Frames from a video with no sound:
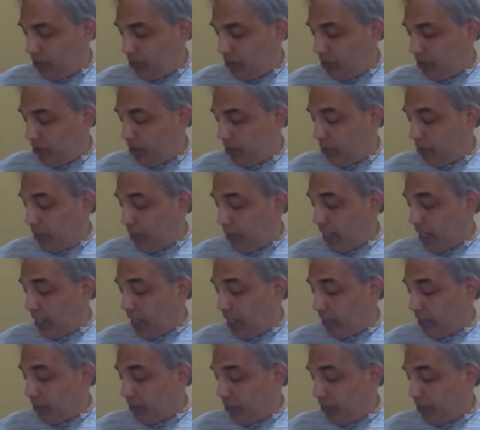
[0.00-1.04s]
Anybody
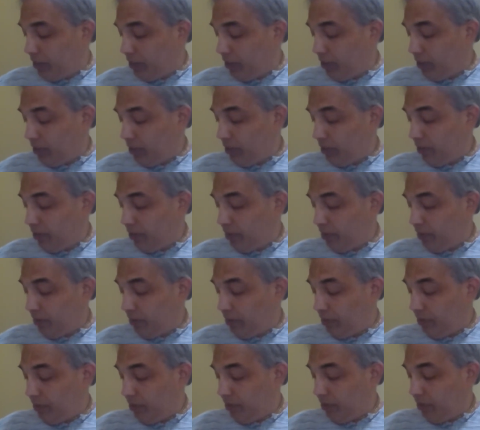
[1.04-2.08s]
else?
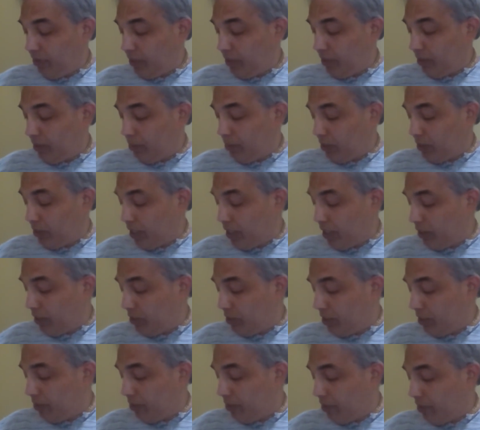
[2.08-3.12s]
I'm trying to
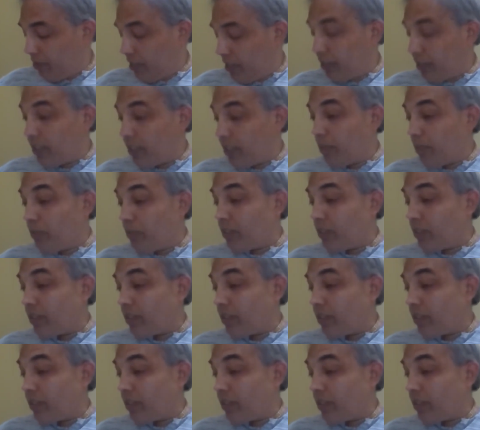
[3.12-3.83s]
see if anything I missed.